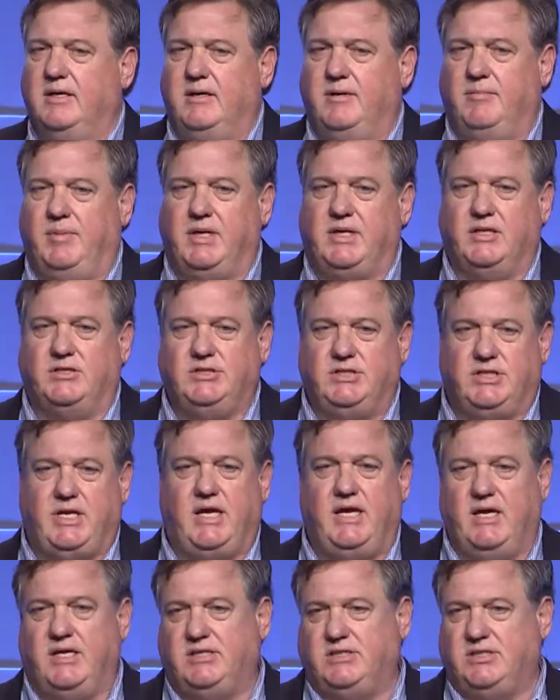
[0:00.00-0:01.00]
because you
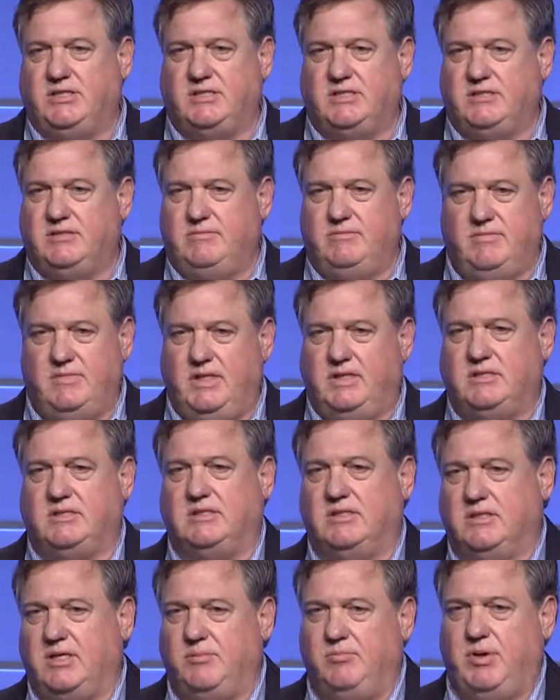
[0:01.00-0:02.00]
can't just
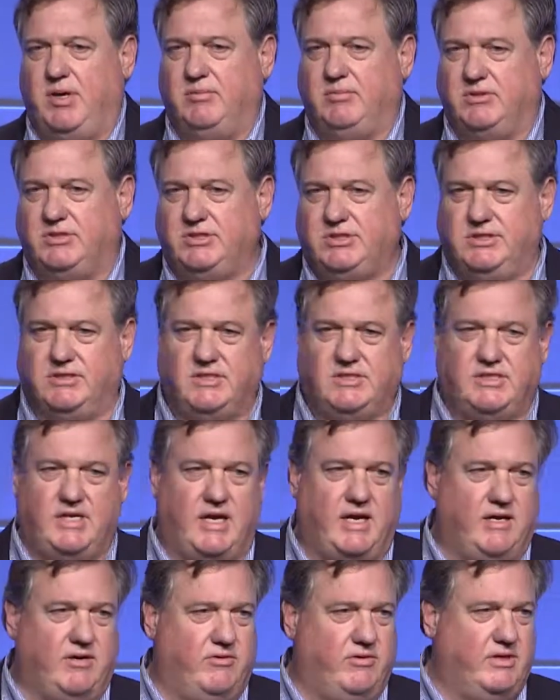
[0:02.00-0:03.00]
instantly publish a
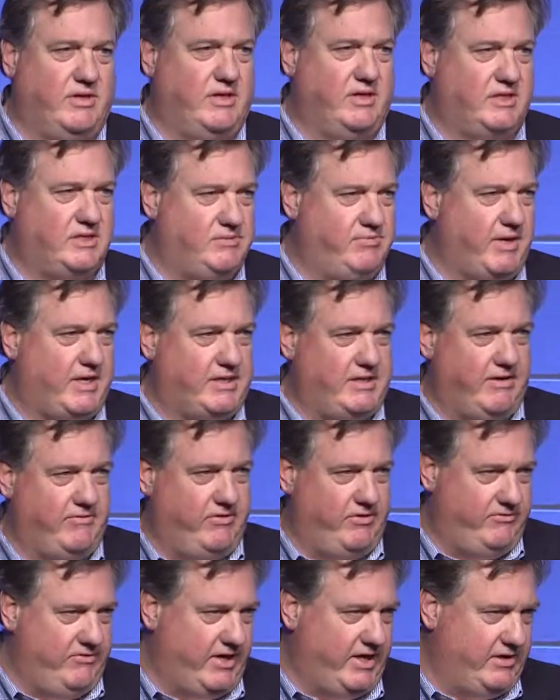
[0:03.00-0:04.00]
standard and expect every
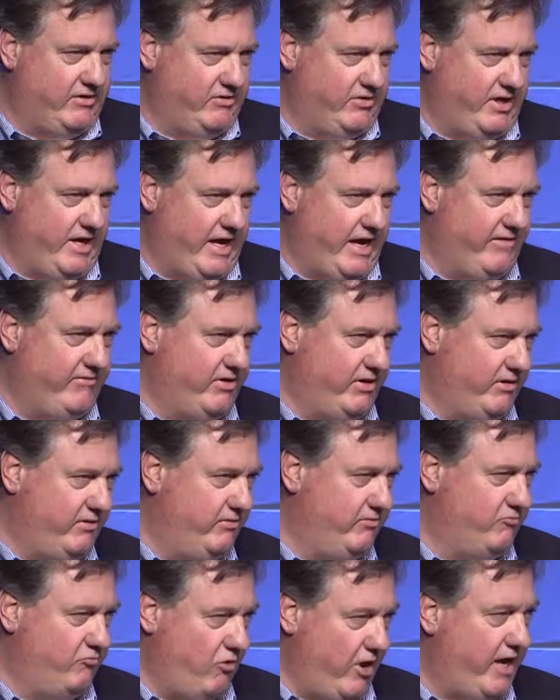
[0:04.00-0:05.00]
vendor to have it
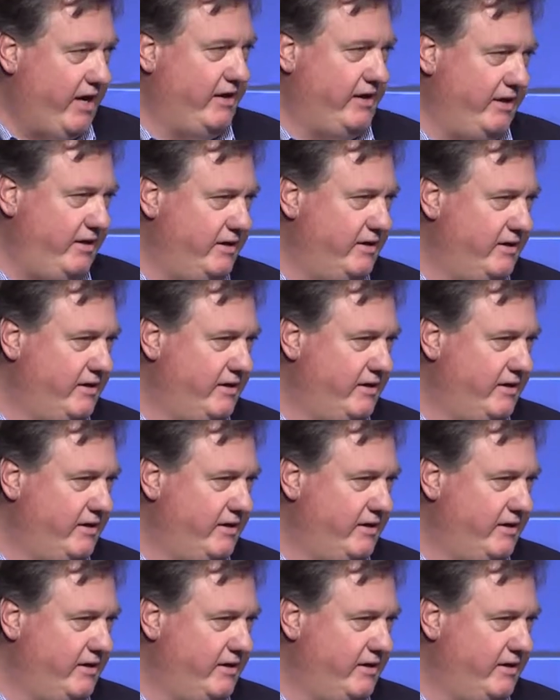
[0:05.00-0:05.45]
ready.